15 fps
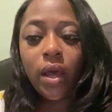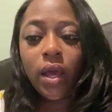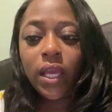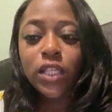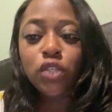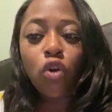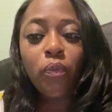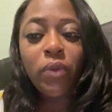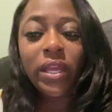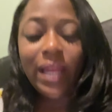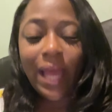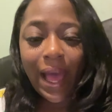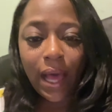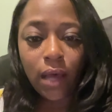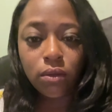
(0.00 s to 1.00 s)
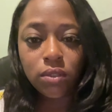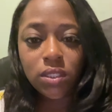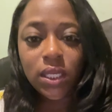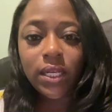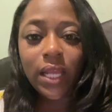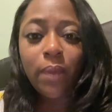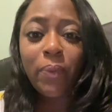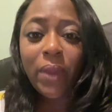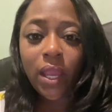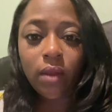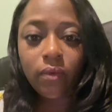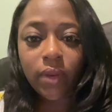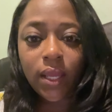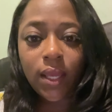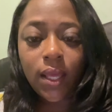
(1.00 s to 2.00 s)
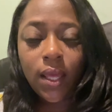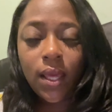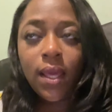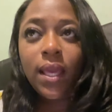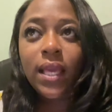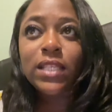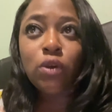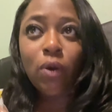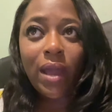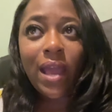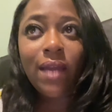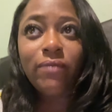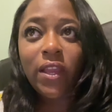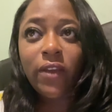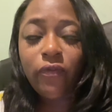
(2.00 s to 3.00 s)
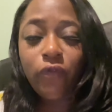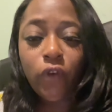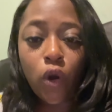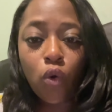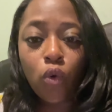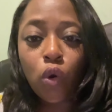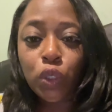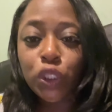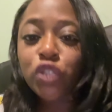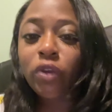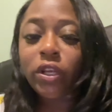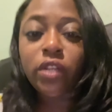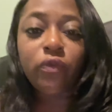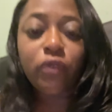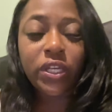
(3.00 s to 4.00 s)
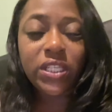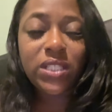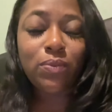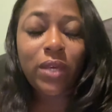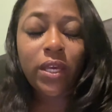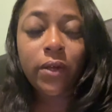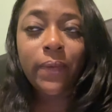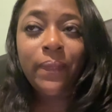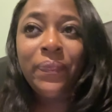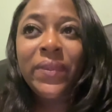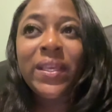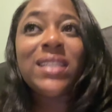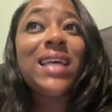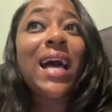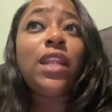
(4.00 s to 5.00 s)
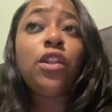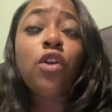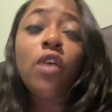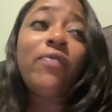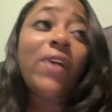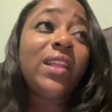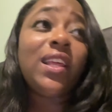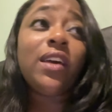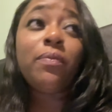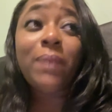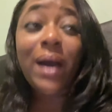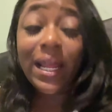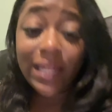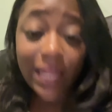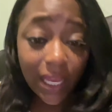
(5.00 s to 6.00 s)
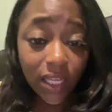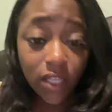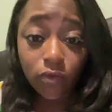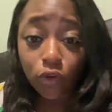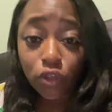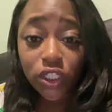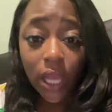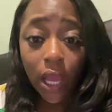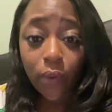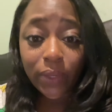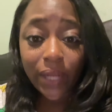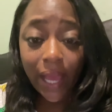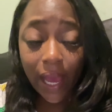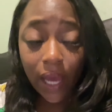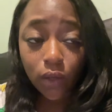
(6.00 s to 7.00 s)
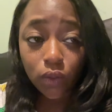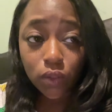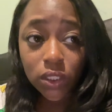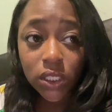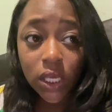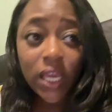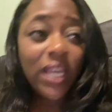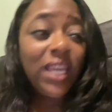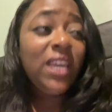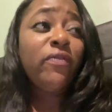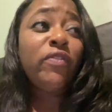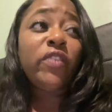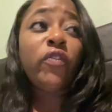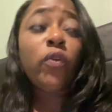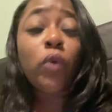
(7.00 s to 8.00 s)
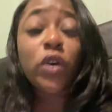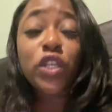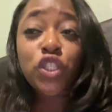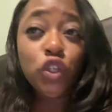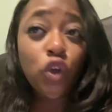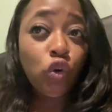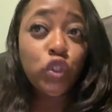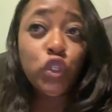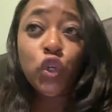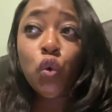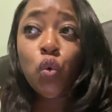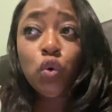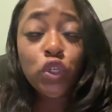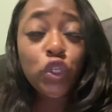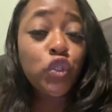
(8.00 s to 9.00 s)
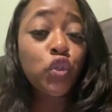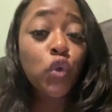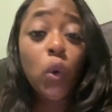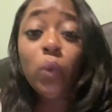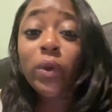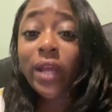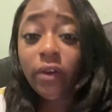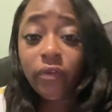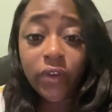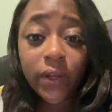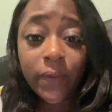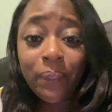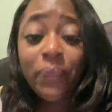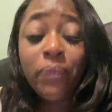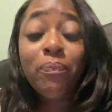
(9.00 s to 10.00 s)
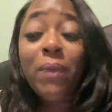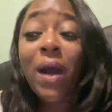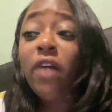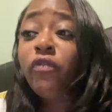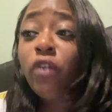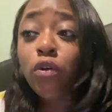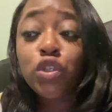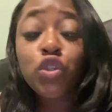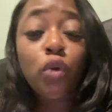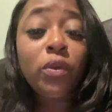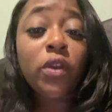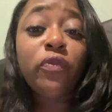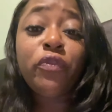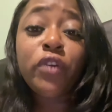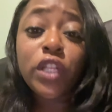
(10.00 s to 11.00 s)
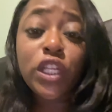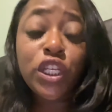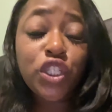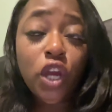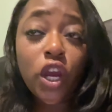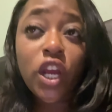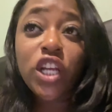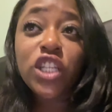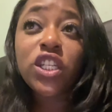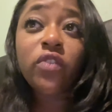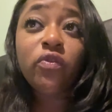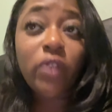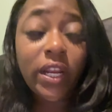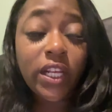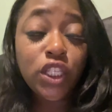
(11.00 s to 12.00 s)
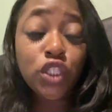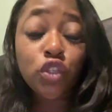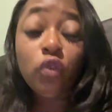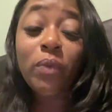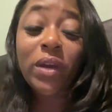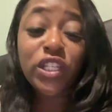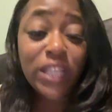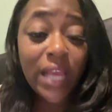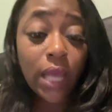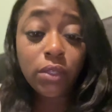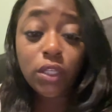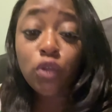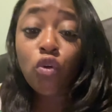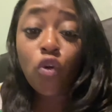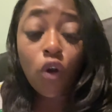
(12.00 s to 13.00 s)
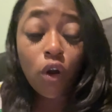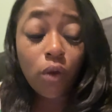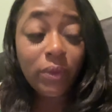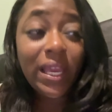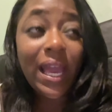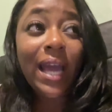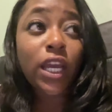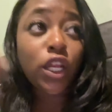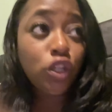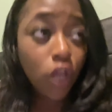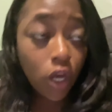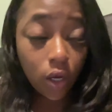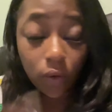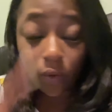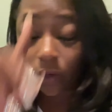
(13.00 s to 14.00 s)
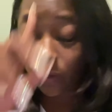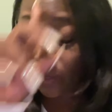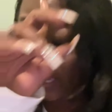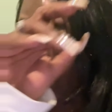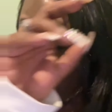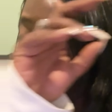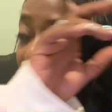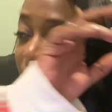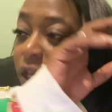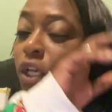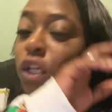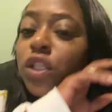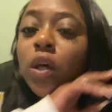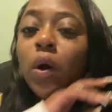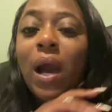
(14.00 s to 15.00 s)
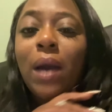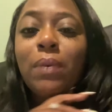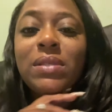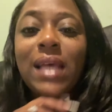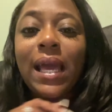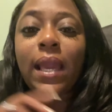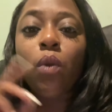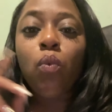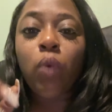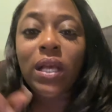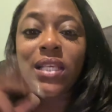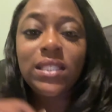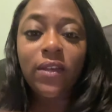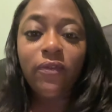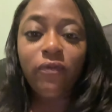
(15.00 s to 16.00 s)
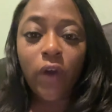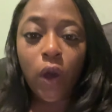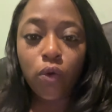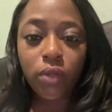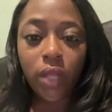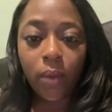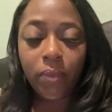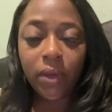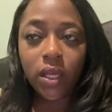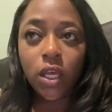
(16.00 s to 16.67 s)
is going to be in a house and their parent is going to have their phone going straight to voicemail. Because I know if I left my 9-year-old child in the house, even if it was to go to the corner store or whatever, my phone is going to be fully charged and ready. So if my child need to call me, I can know. Okay. So I was like, what's the phone number?